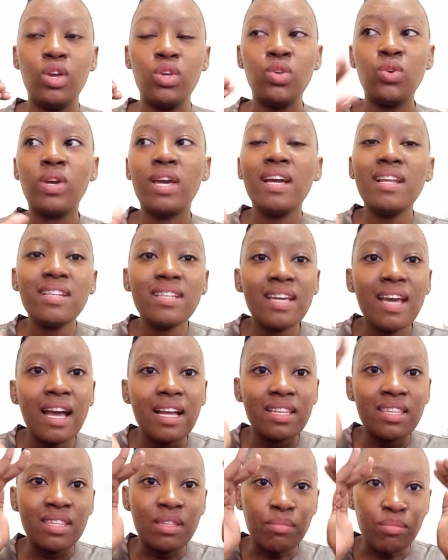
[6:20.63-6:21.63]
you can't
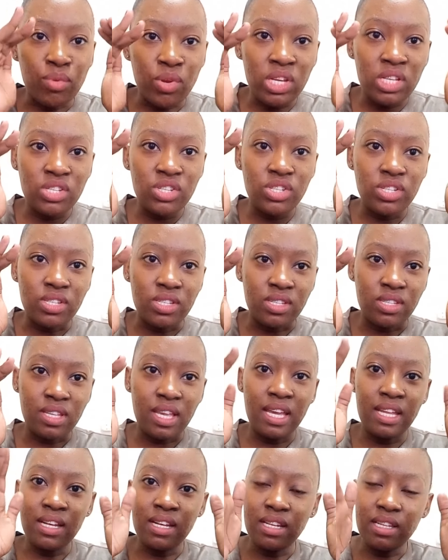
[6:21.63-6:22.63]
cut the branches
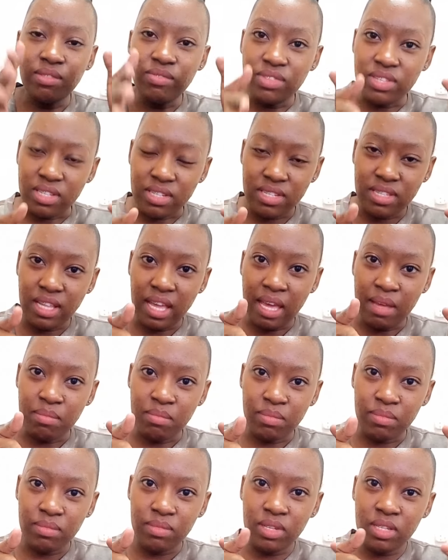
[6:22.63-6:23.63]
and leave the stem
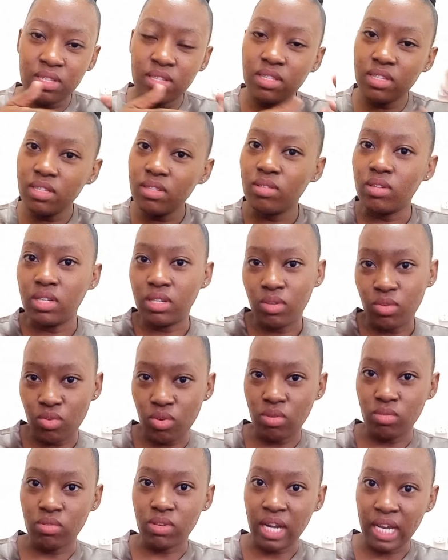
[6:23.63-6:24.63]
it's still going to
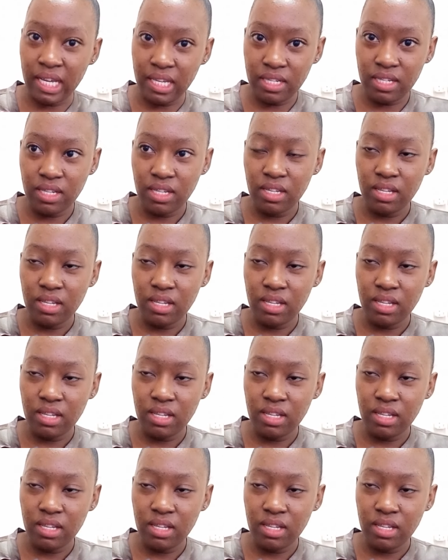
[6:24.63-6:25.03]
grow right